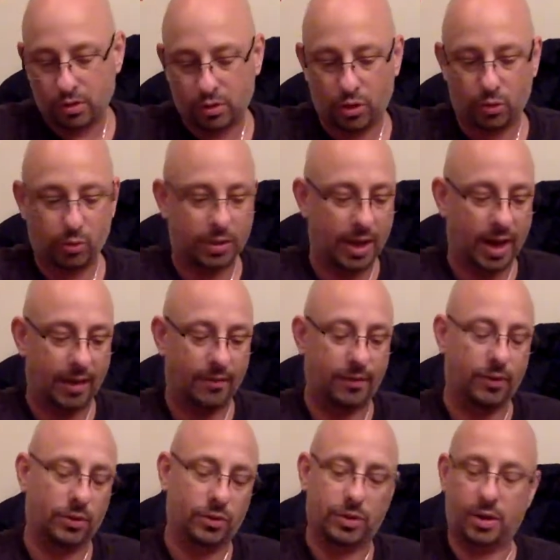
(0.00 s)

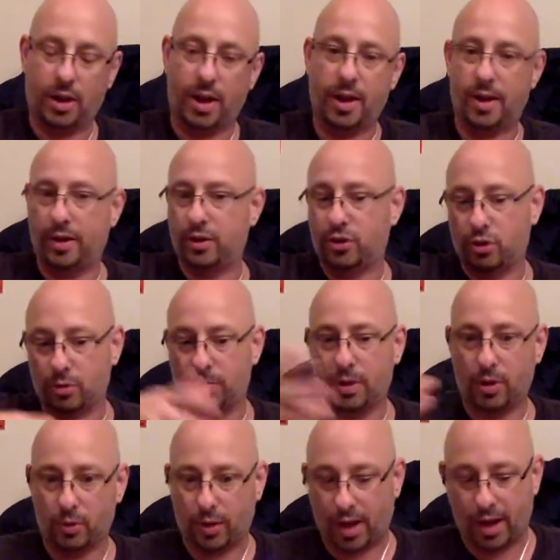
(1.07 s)
tankfuls, and it should be
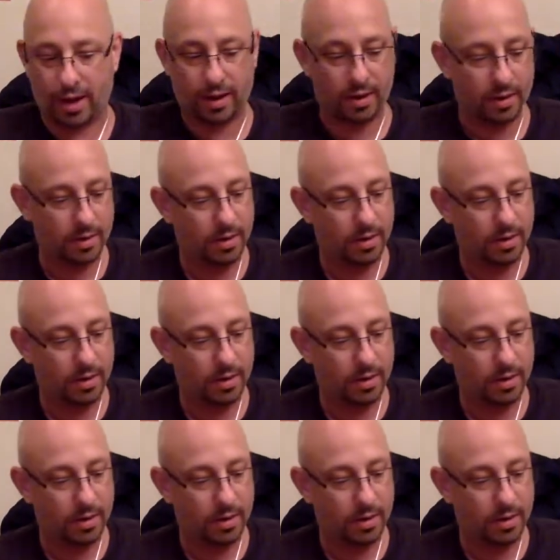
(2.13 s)
okay.